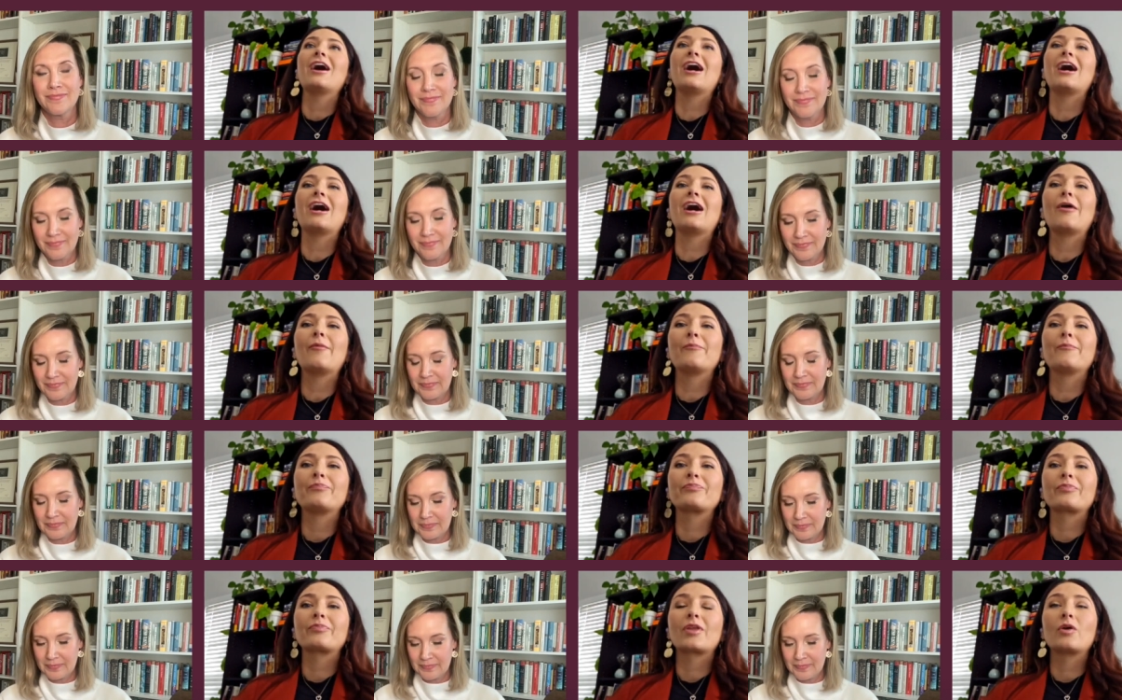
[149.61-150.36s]

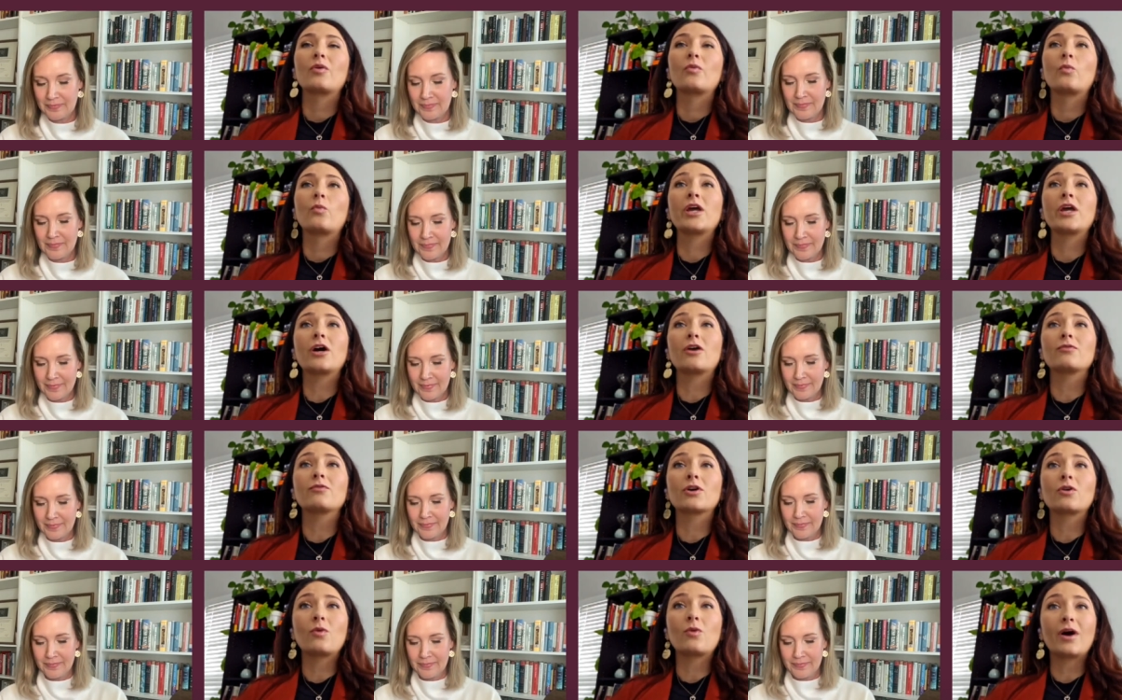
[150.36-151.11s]
Speaker 1: Um, we
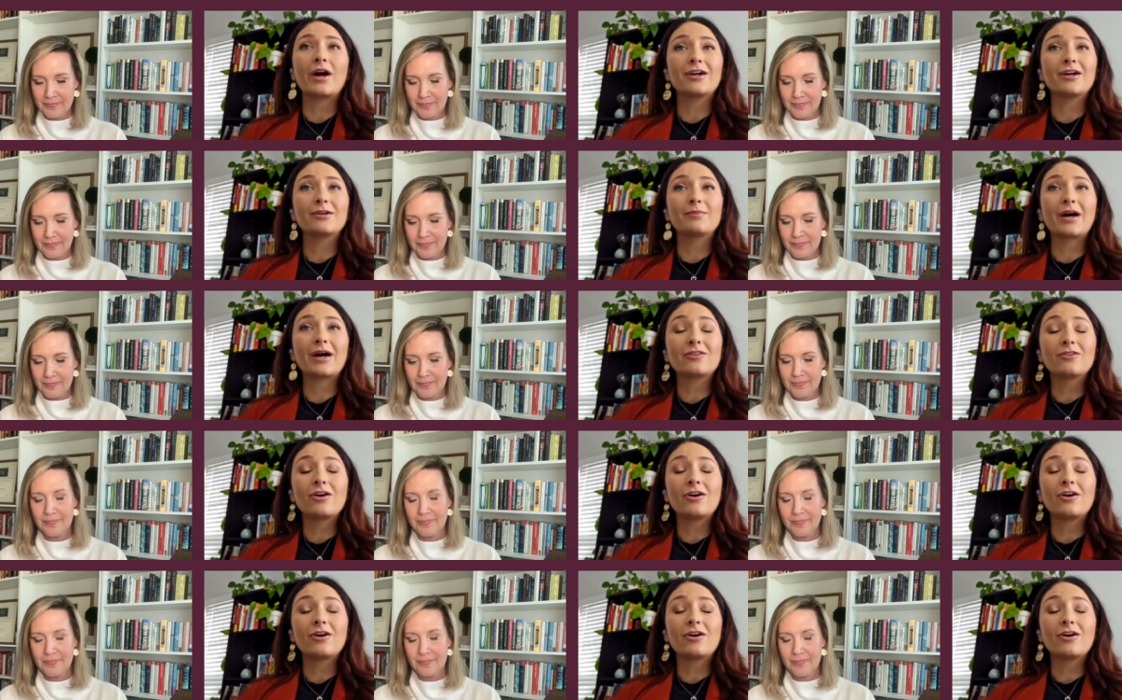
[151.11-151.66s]
are required